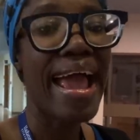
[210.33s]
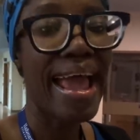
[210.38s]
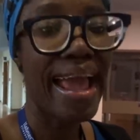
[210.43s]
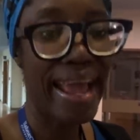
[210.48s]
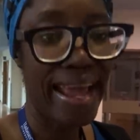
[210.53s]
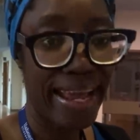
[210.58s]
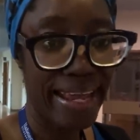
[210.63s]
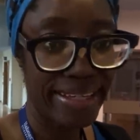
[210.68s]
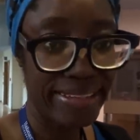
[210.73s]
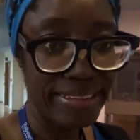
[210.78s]

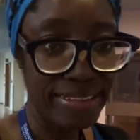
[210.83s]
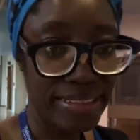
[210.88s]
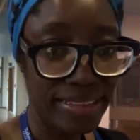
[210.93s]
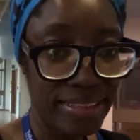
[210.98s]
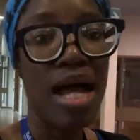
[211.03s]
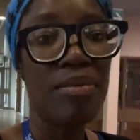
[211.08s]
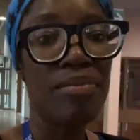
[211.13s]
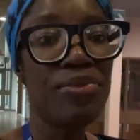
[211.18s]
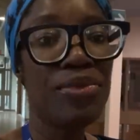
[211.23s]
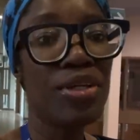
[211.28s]
and
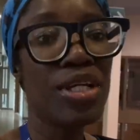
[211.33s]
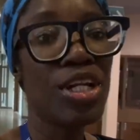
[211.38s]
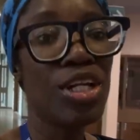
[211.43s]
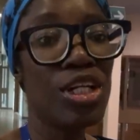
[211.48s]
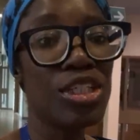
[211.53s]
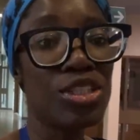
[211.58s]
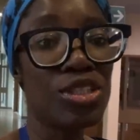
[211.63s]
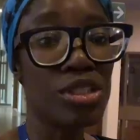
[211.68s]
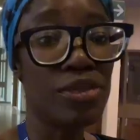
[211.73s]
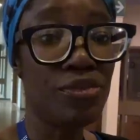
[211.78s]
I'm doing
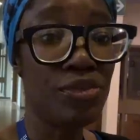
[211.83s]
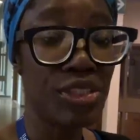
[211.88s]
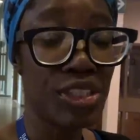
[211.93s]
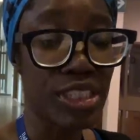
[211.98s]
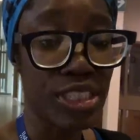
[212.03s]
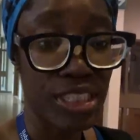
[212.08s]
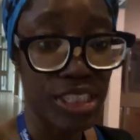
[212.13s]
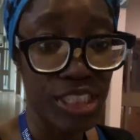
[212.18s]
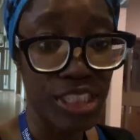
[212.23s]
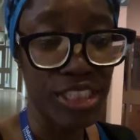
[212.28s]
lots of
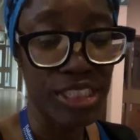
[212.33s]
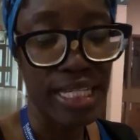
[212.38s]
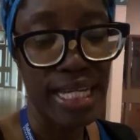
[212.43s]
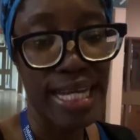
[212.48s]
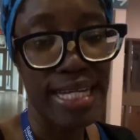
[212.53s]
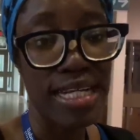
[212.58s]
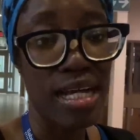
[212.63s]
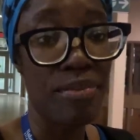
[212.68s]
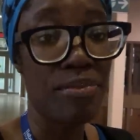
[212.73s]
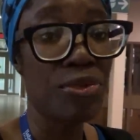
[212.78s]
research
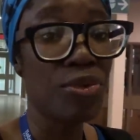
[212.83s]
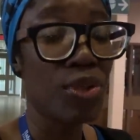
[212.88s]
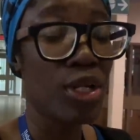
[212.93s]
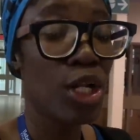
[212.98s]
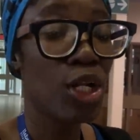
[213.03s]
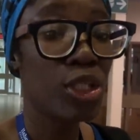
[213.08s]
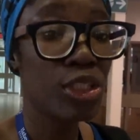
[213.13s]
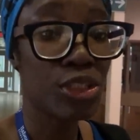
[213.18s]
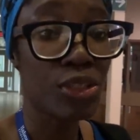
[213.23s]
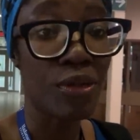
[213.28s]
and I'm doing
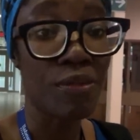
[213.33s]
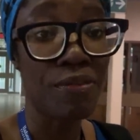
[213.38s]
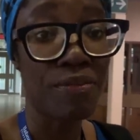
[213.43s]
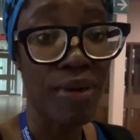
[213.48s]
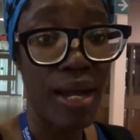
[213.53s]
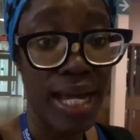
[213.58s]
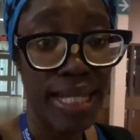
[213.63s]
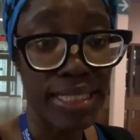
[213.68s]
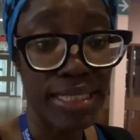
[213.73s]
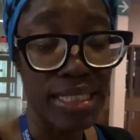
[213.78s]
lots of
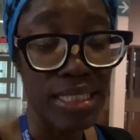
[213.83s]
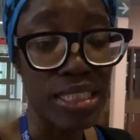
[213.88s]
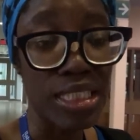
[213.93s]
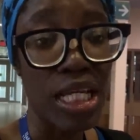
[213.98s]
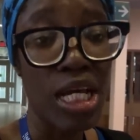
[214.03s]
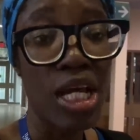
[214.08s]
findings.